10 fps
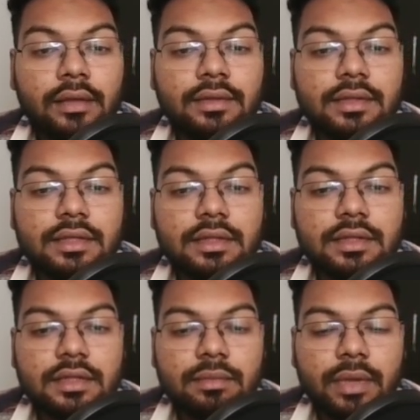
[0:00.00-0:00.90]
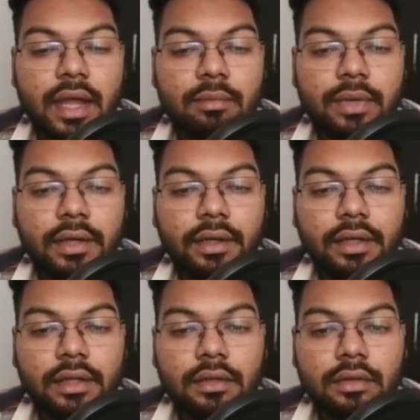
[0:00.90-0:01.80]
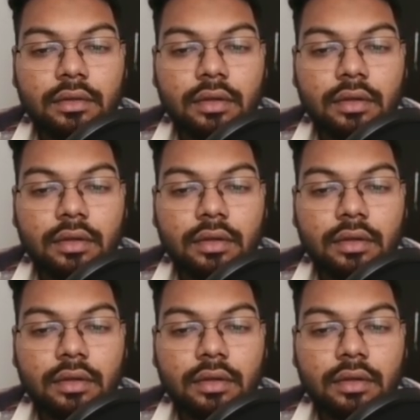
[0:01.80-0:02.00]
existing system can be tricky.